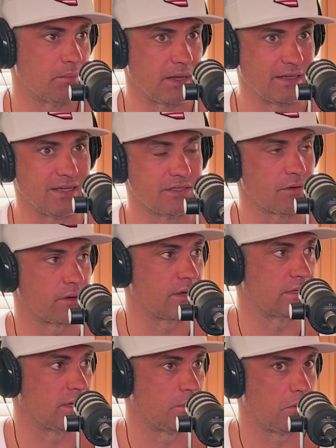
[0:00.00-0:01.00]
My kids are going to
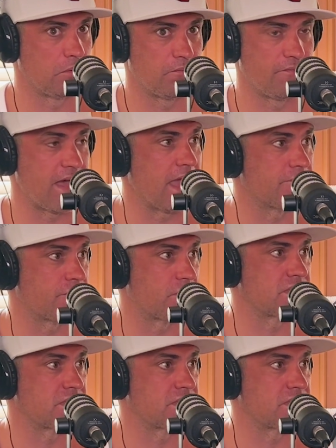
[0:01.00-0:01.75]
double 5 or